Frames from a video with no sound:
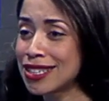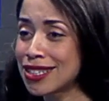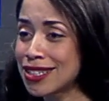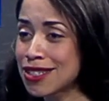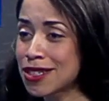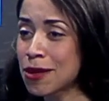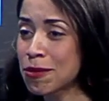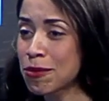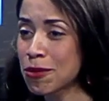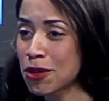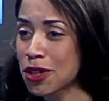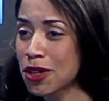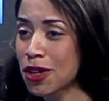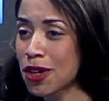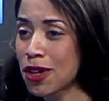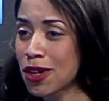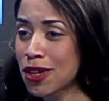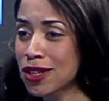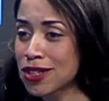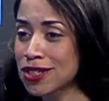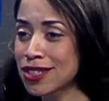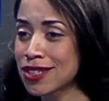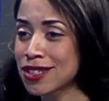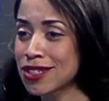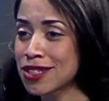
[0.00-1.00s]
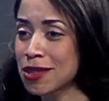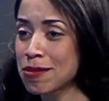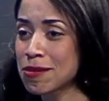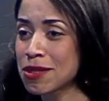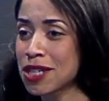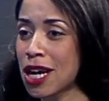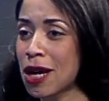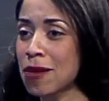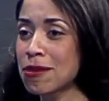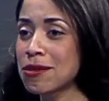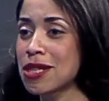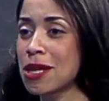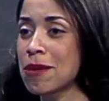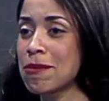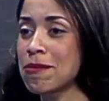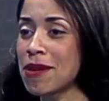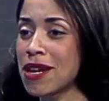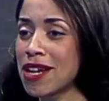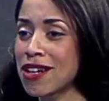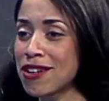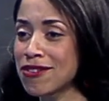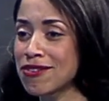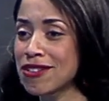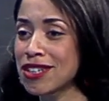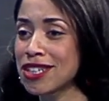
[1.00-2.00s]
in some regards, and sometimes that
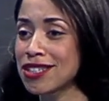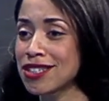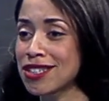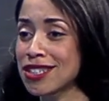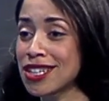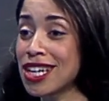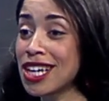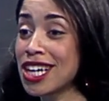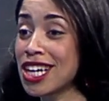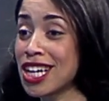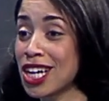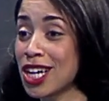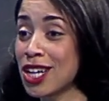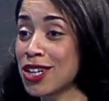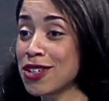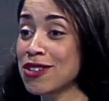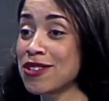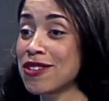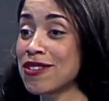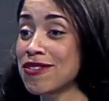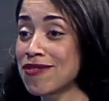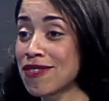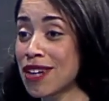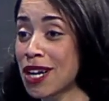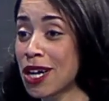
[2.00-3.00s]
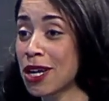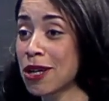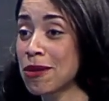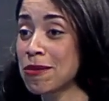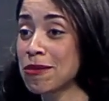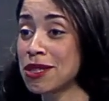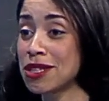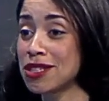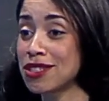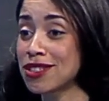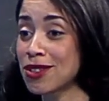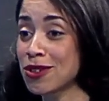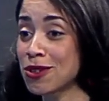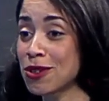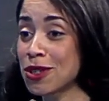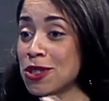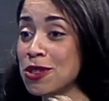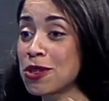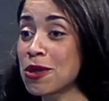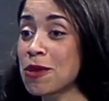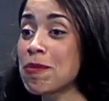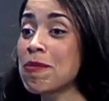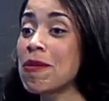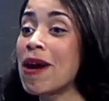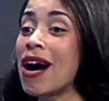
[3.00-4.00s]
manifests in your environment. So in
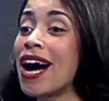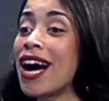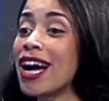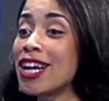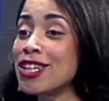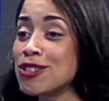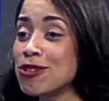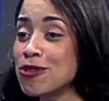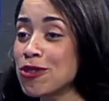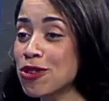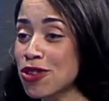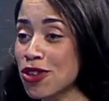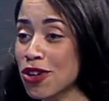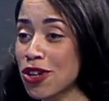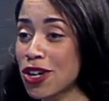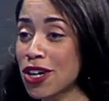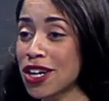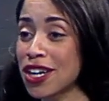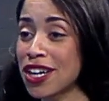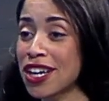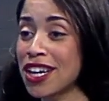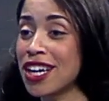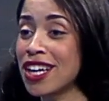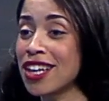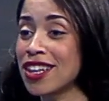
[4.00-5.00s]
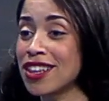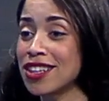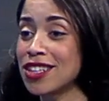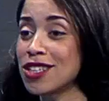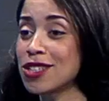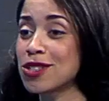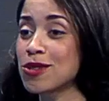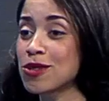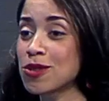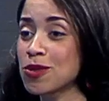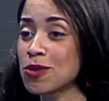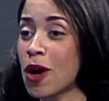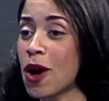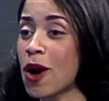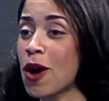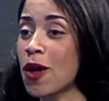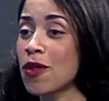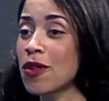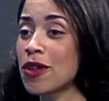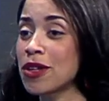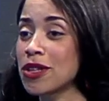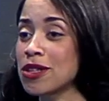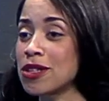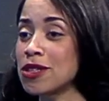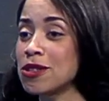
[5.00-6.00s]
your mind you thought this is all
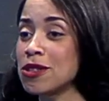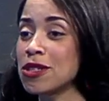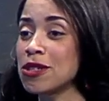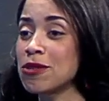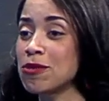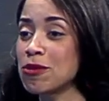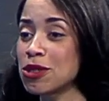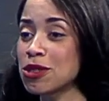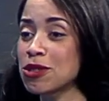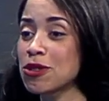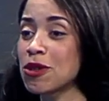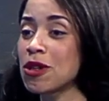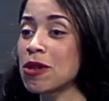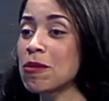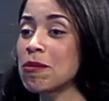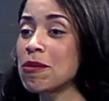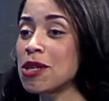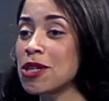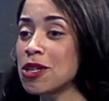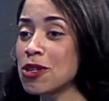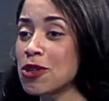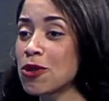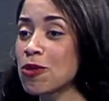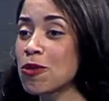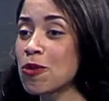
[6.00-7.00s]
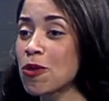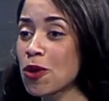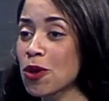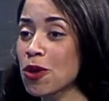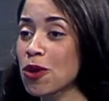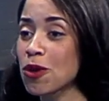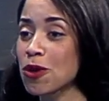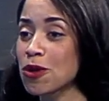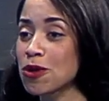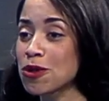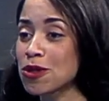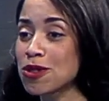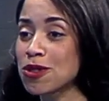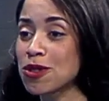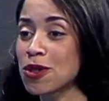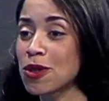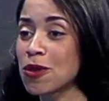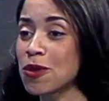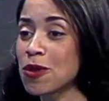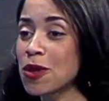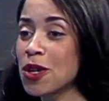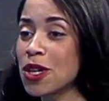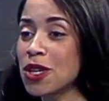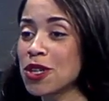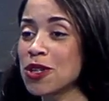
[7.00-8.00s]
that was going to be your world,
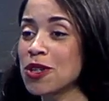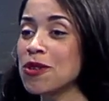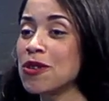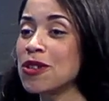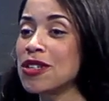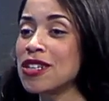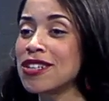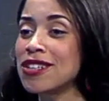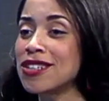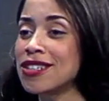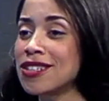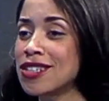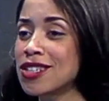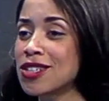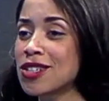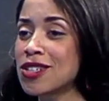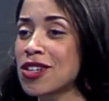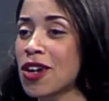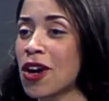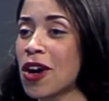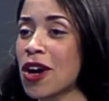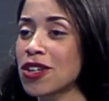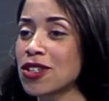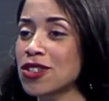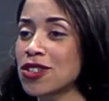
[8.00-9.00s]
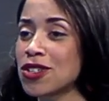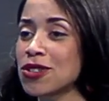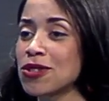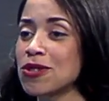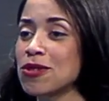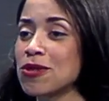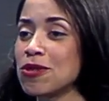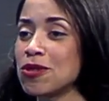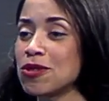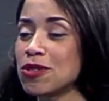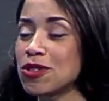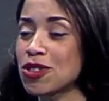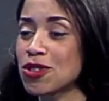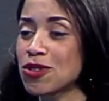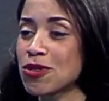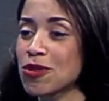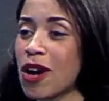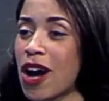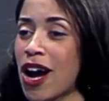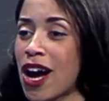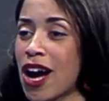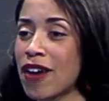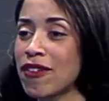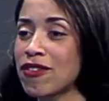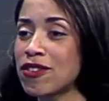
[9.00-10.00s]
so you didn't start to
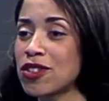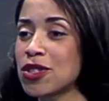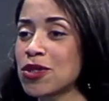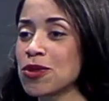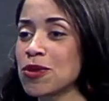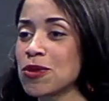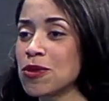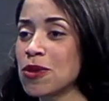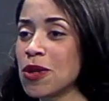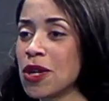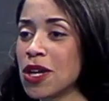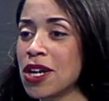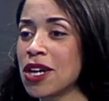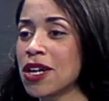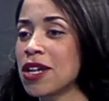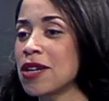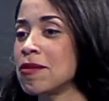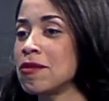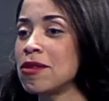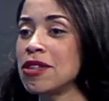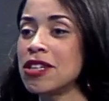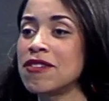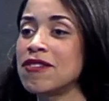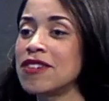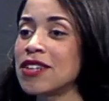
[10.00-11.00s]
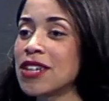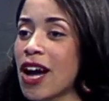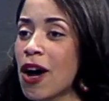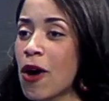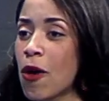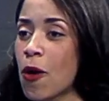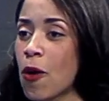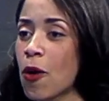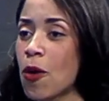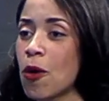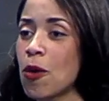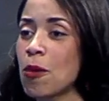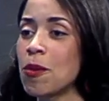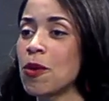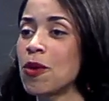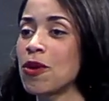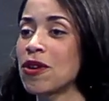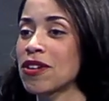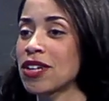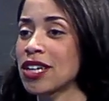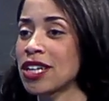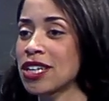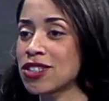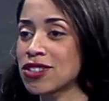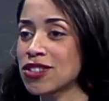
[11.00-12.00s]
strive to live in a home
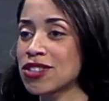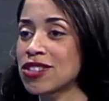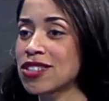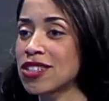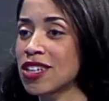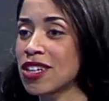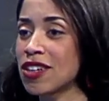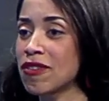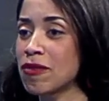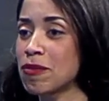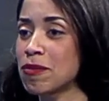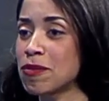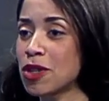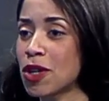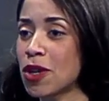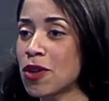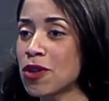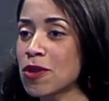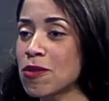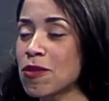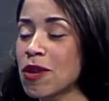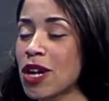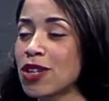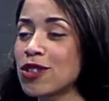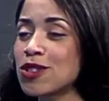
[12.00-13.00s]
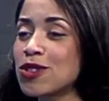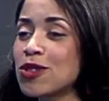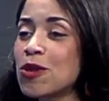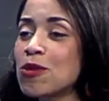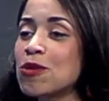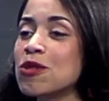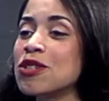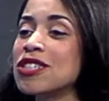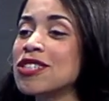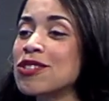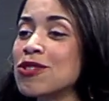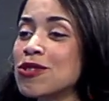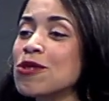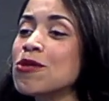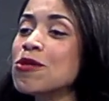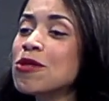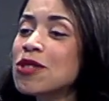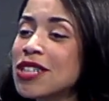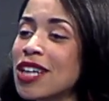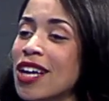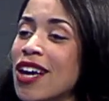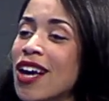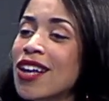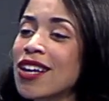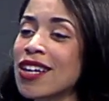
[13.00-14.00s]
or get yourself turned around. So do
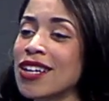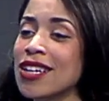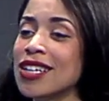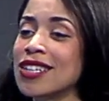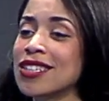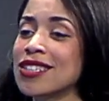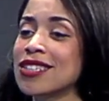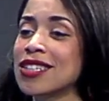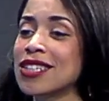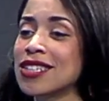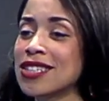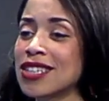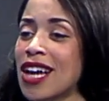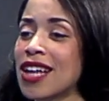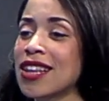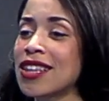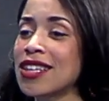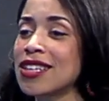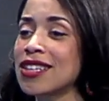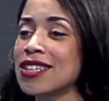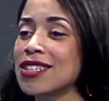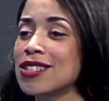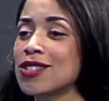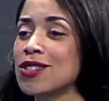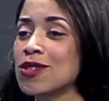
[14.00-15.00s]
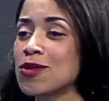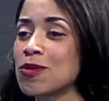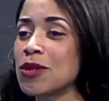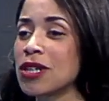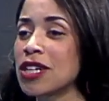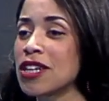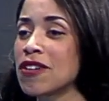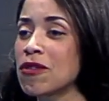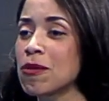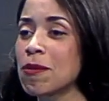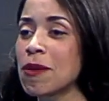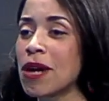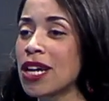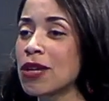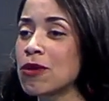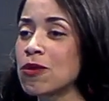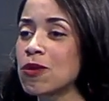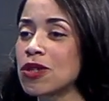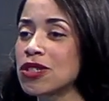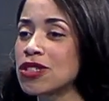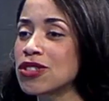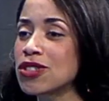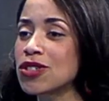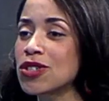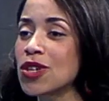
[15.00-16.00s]
tell us, because I think this is what everybody
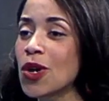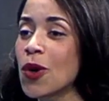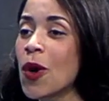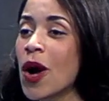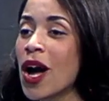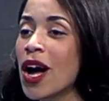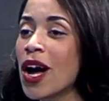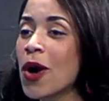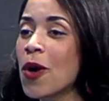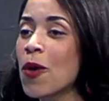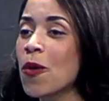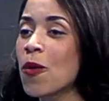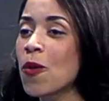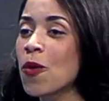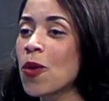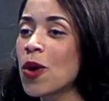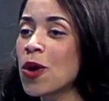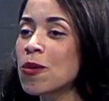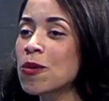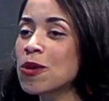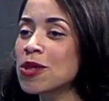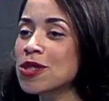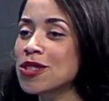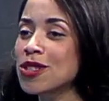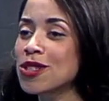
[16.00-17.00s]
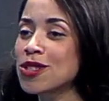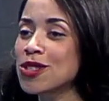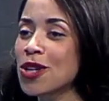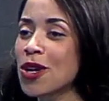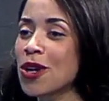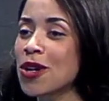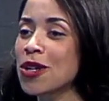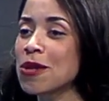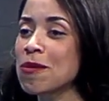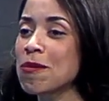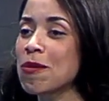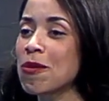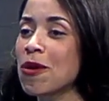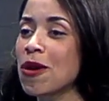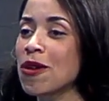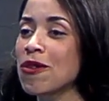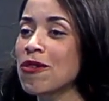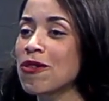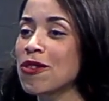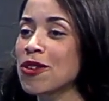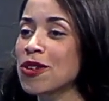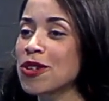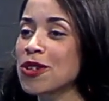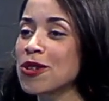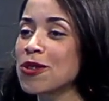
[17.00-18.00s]
wants to know. What was the turning point
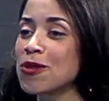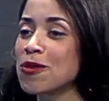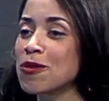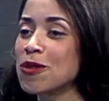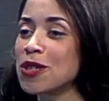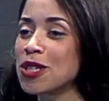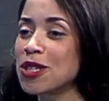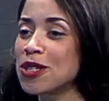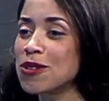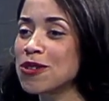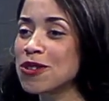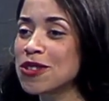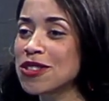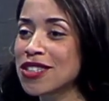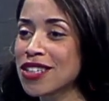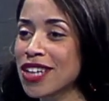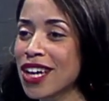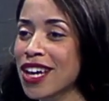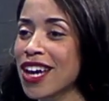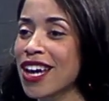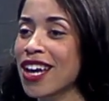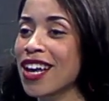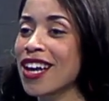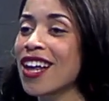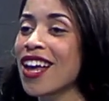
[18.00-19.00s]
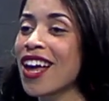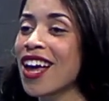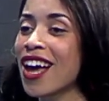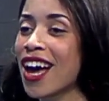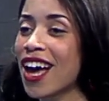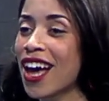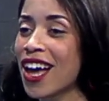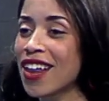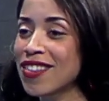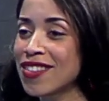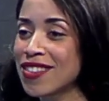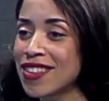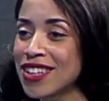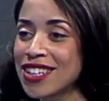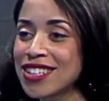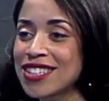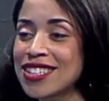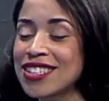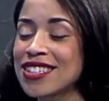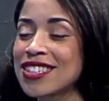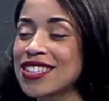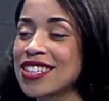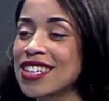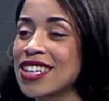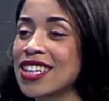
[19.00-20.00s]
for you when you said, this
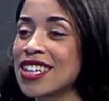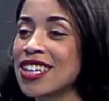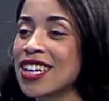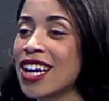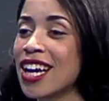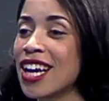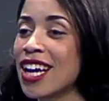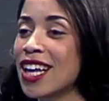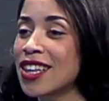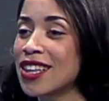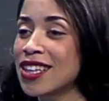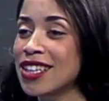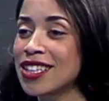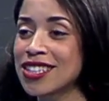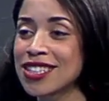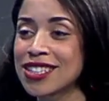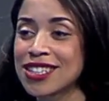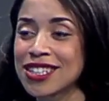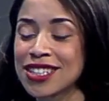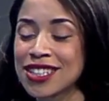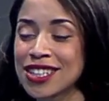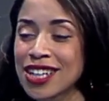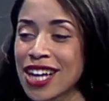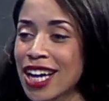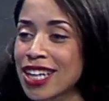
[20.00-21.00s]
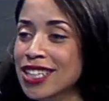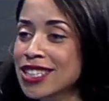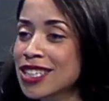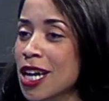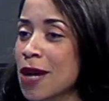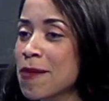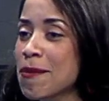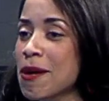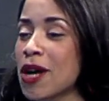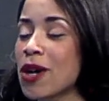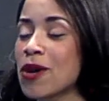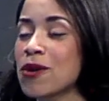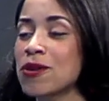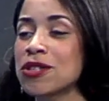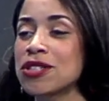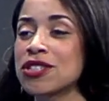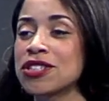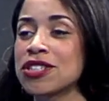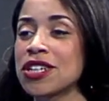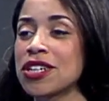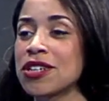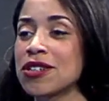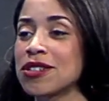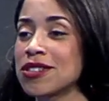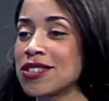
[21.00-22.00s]
is it, this is the last time I go to
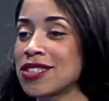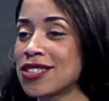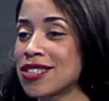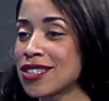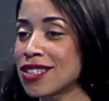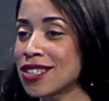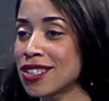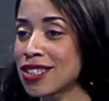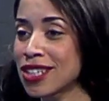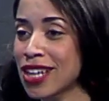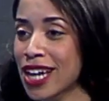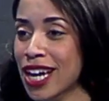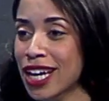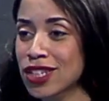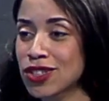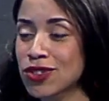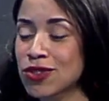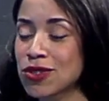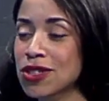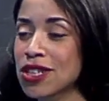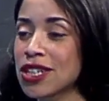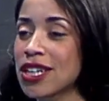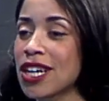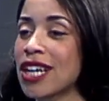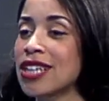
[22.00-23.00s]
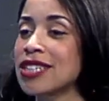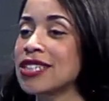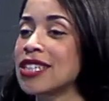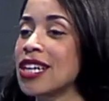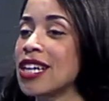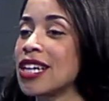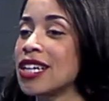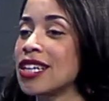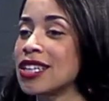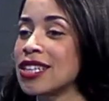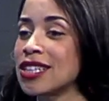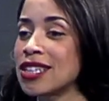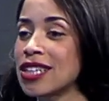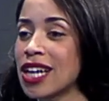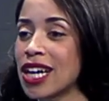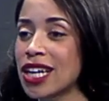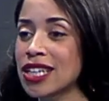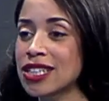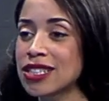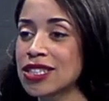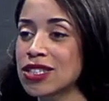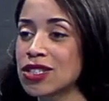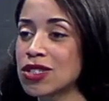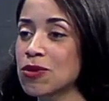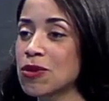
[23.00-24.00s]
jail, this is the last drug I take, the
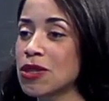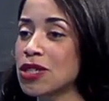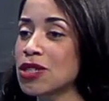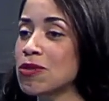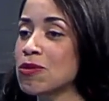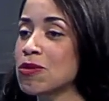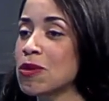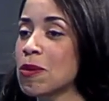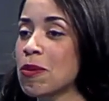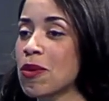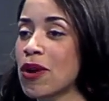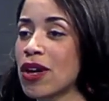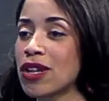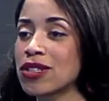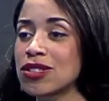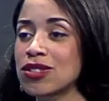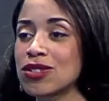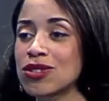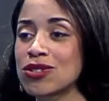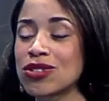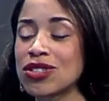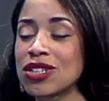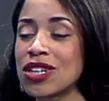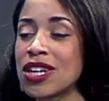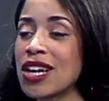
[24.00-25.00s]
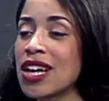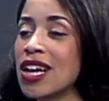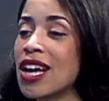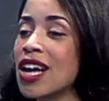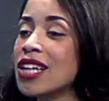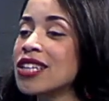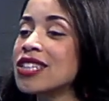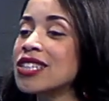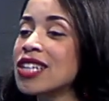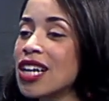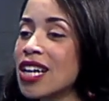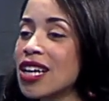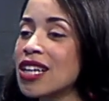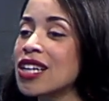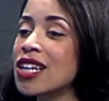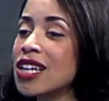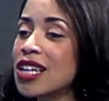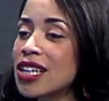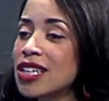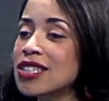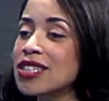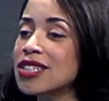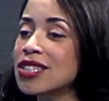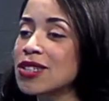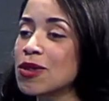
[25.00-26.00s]
last situation with prostitution? Tell
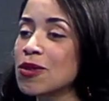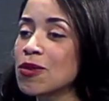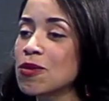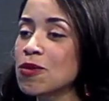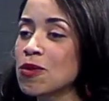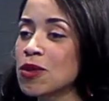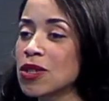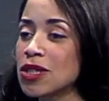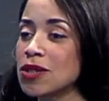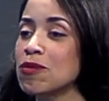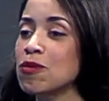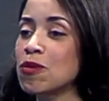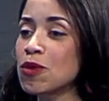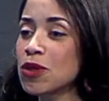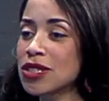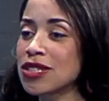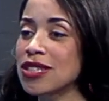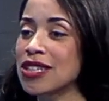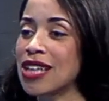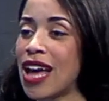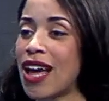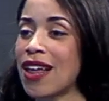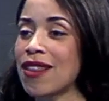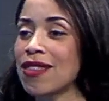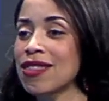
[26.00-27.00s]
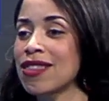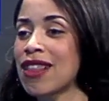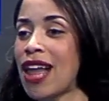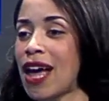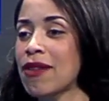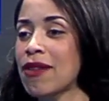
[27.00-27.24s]
us, what was that